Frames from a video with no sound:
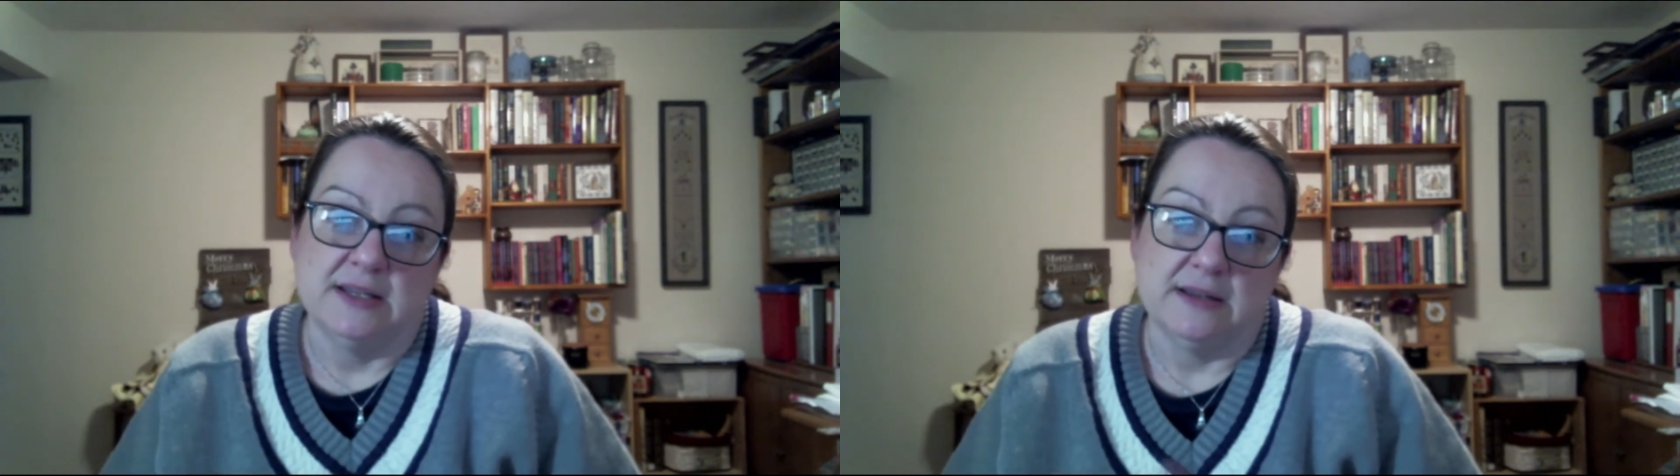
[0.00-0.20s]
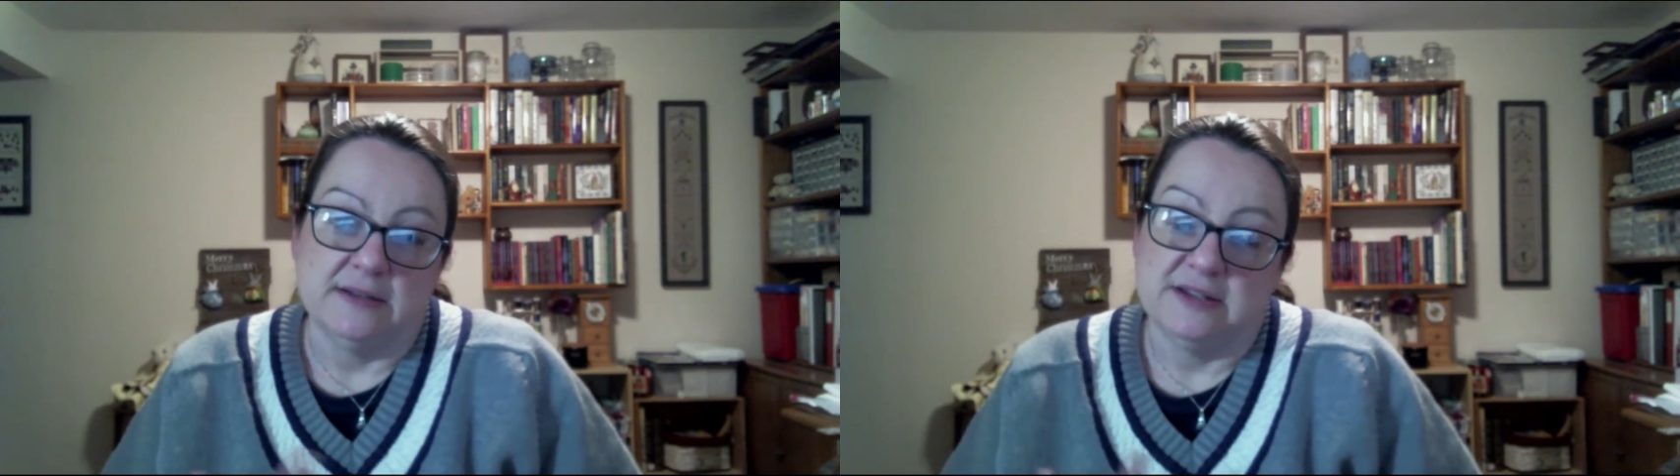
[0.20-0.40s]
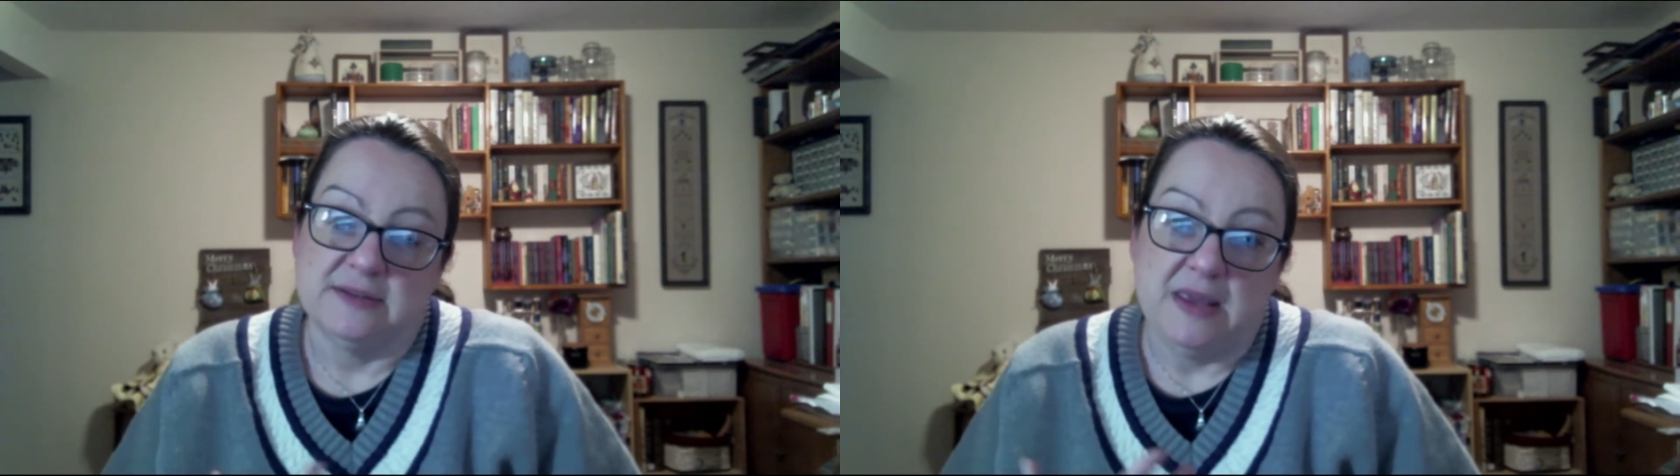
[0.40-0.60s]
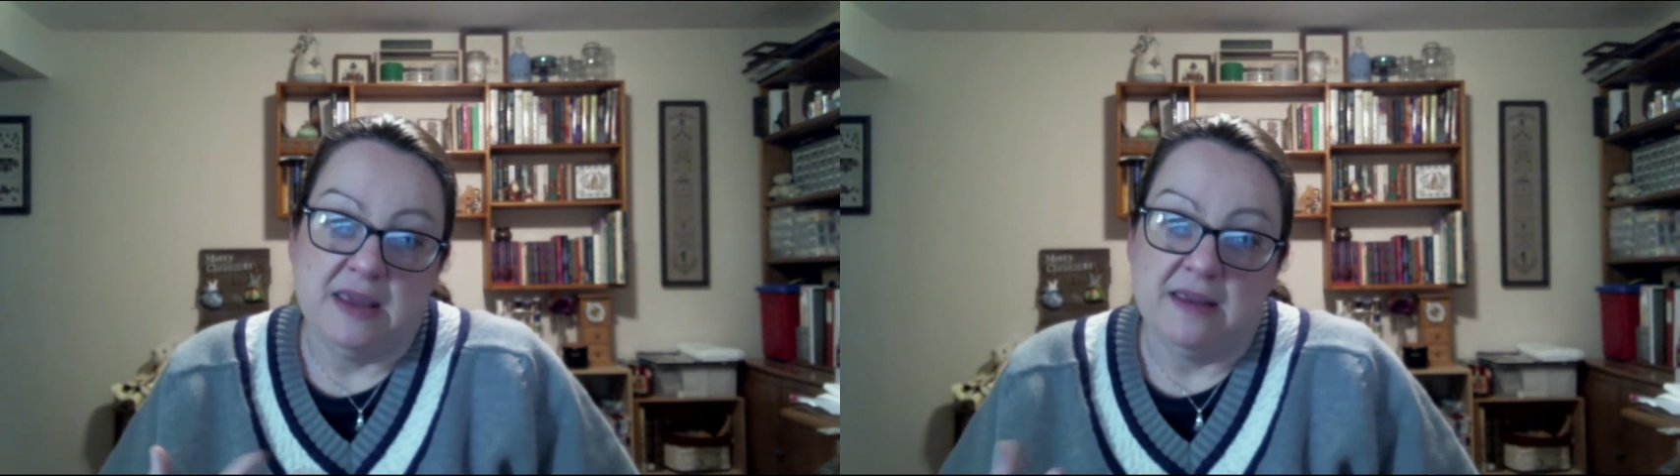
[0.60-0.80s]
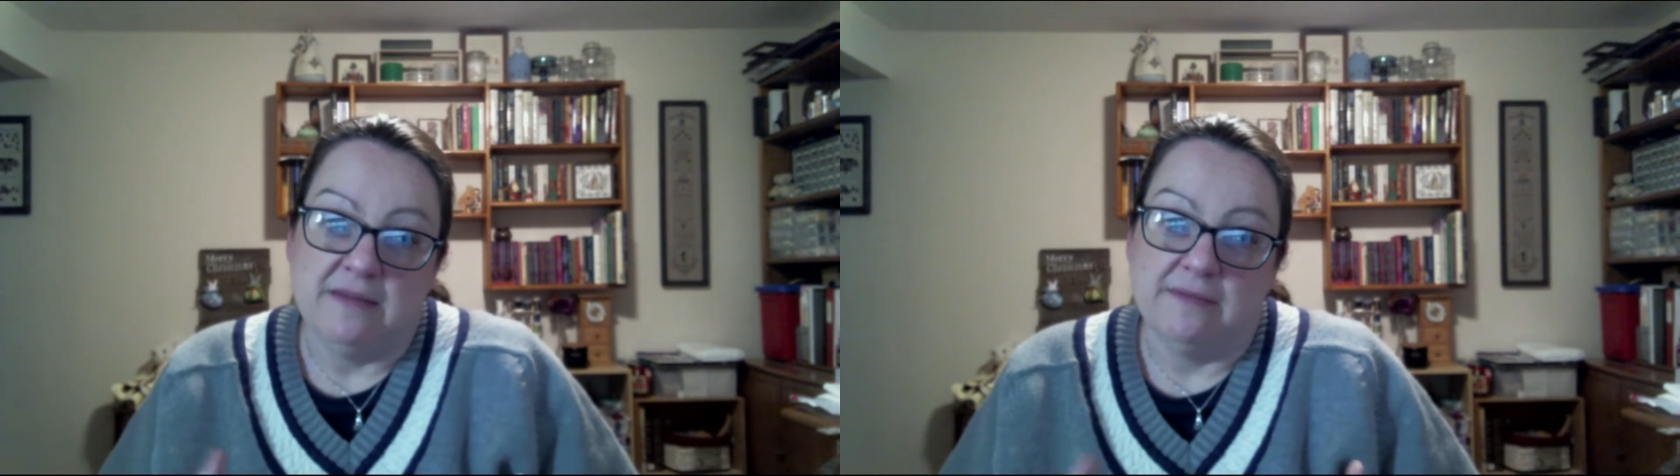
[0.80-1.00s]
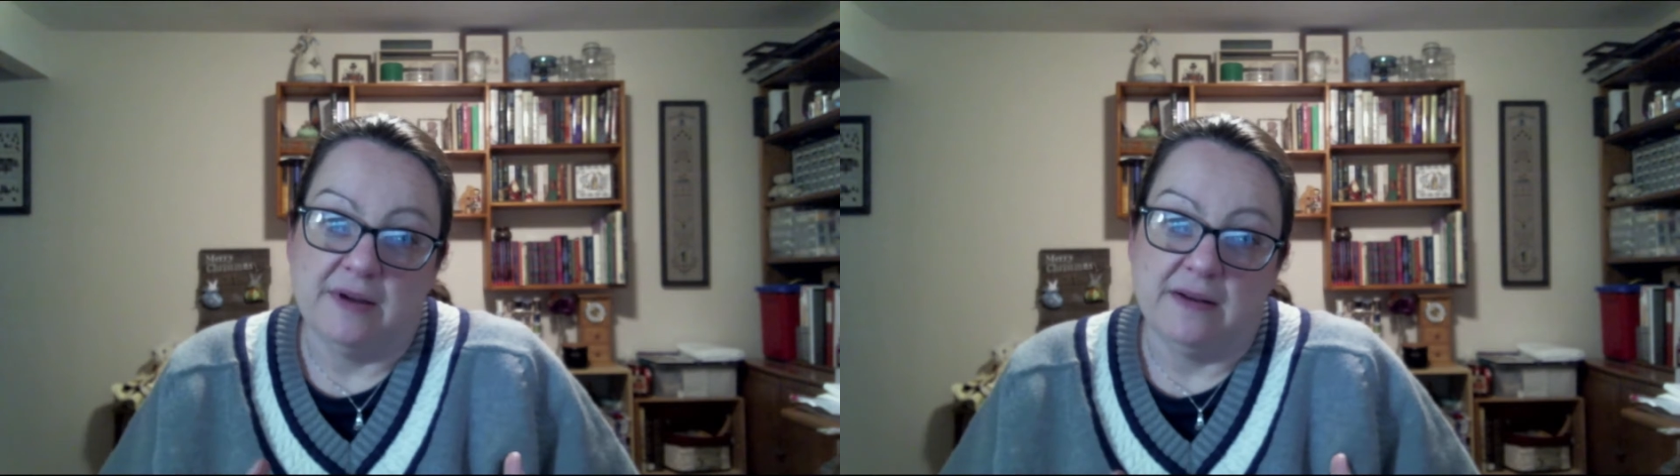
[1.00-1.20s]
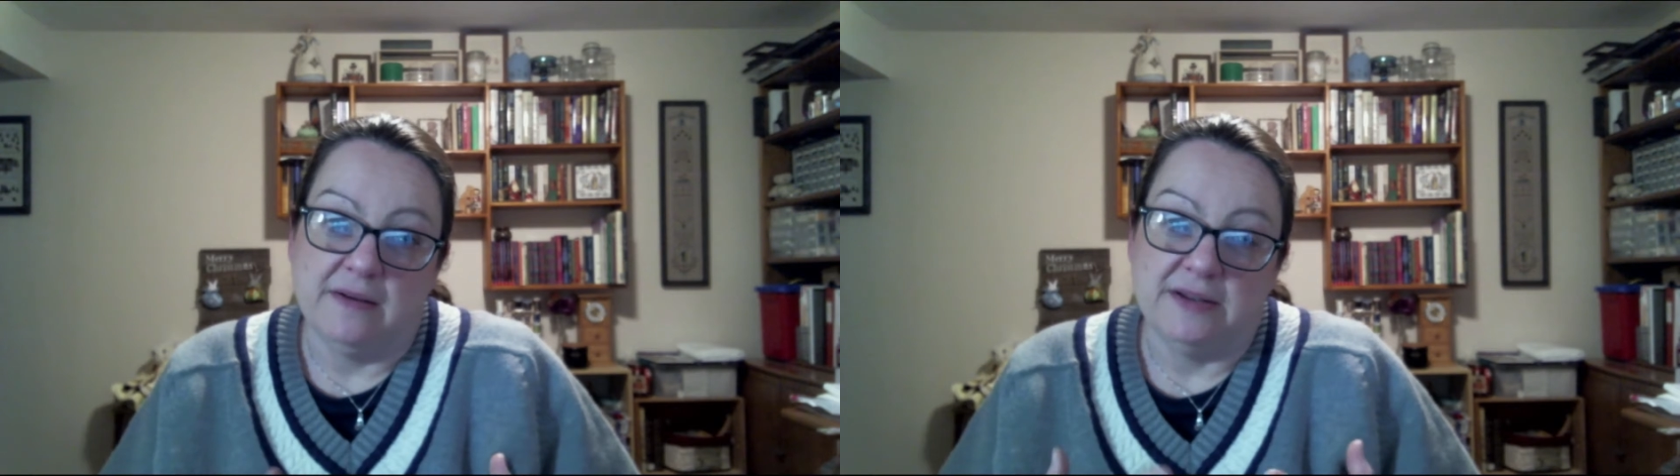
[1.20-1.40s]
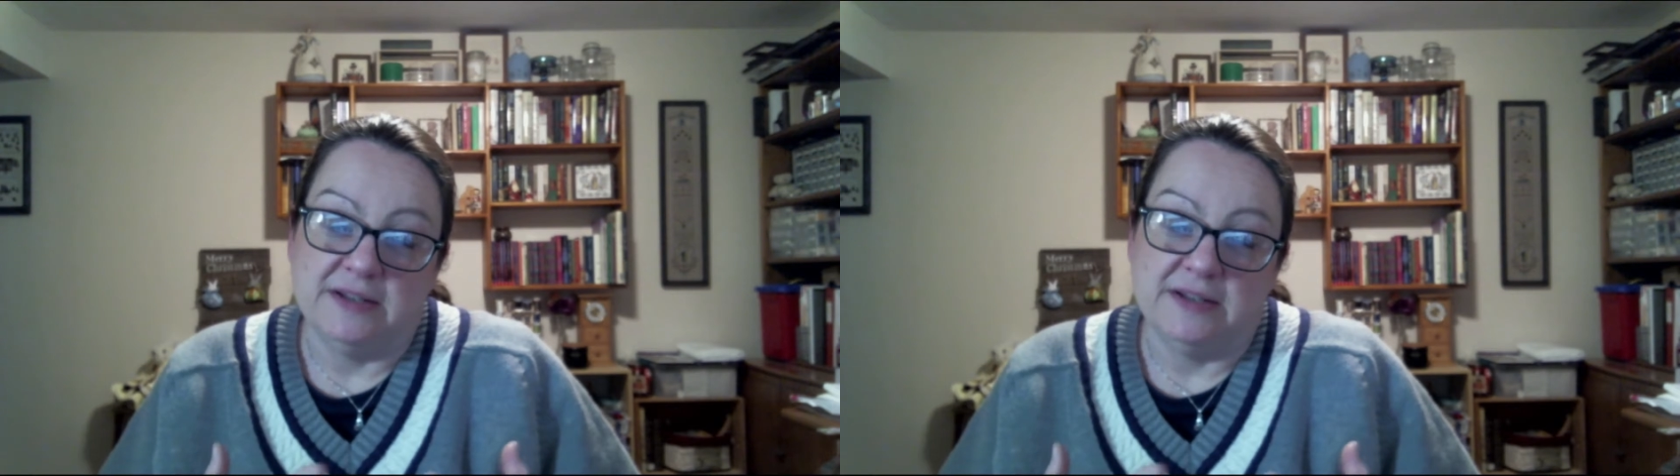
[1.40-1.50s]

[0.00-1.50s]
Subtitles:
to me, a